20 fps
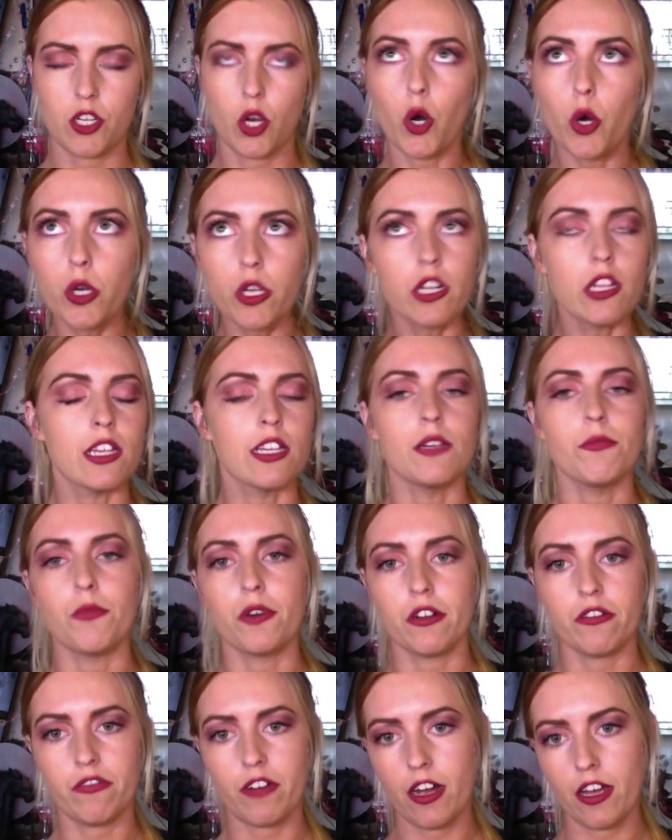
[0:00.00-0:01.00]
totally
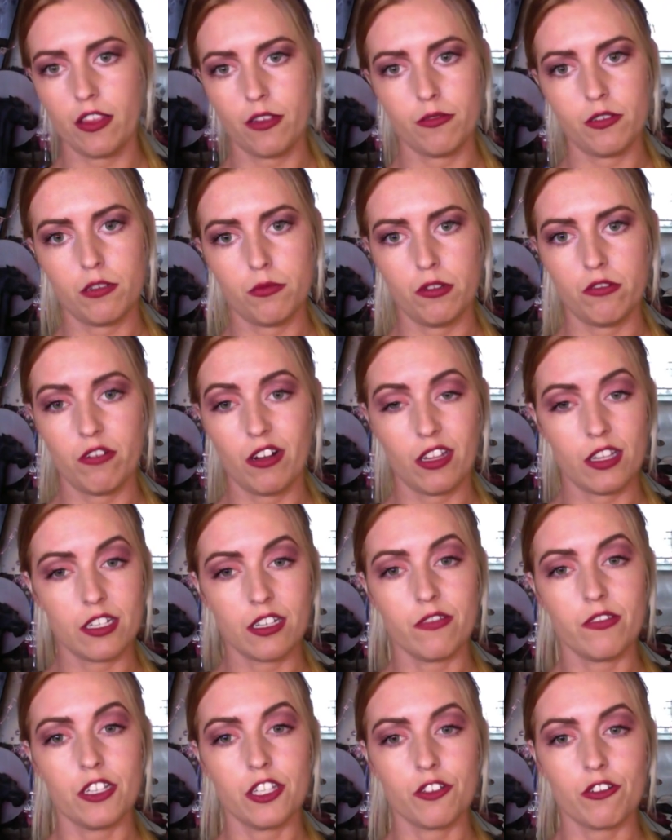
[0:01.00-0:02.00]
modify them to be
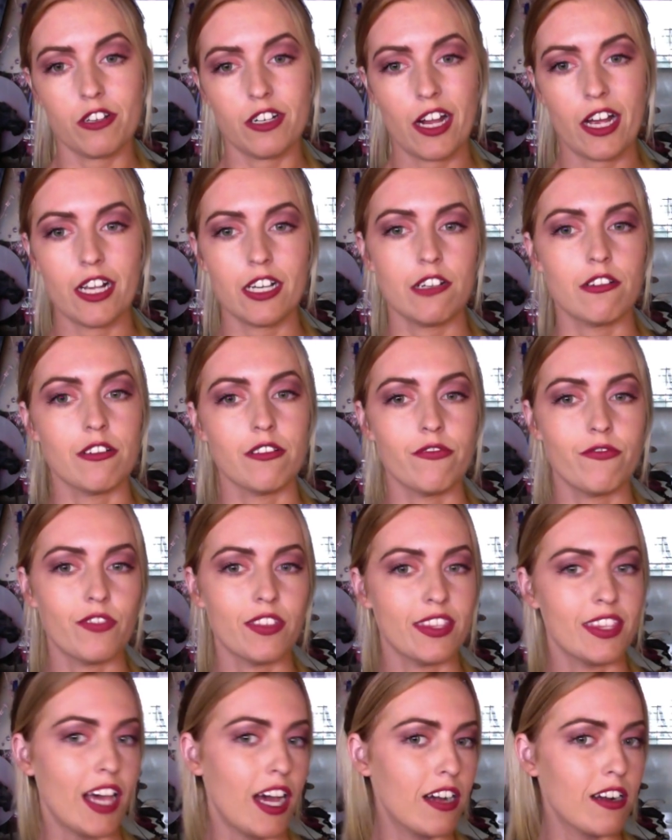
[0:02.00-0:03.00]
relatively screen accurate for
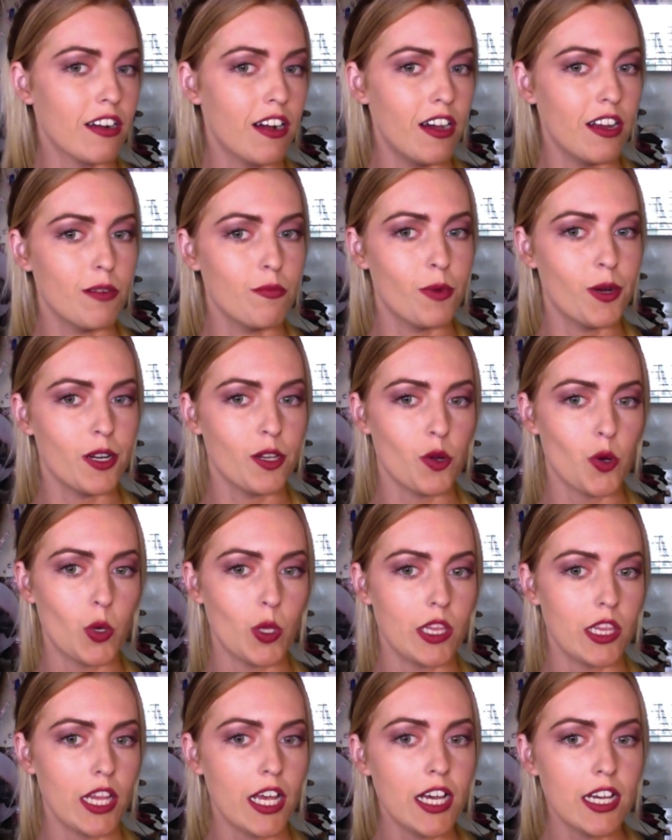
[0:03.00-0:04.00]
that kind of money or
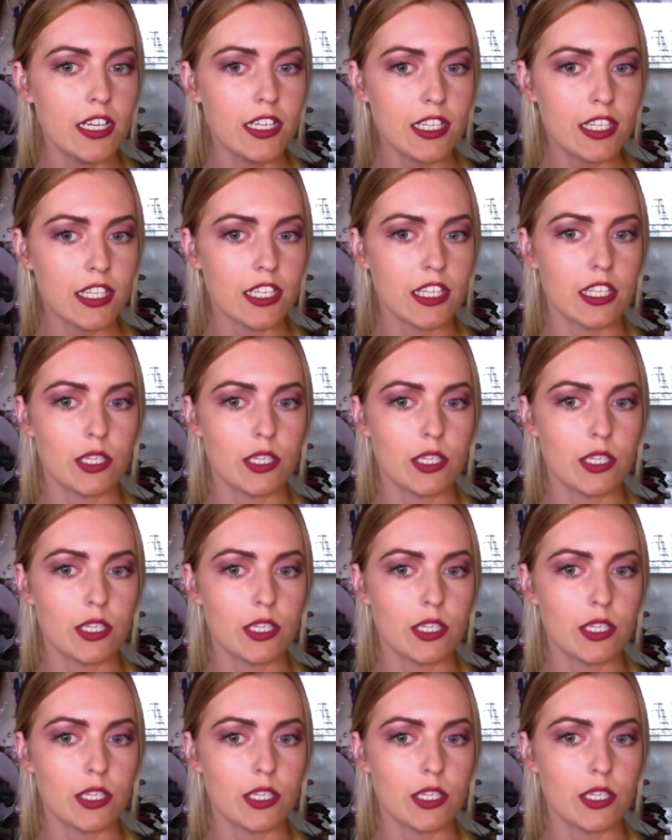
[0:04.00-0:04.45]
less.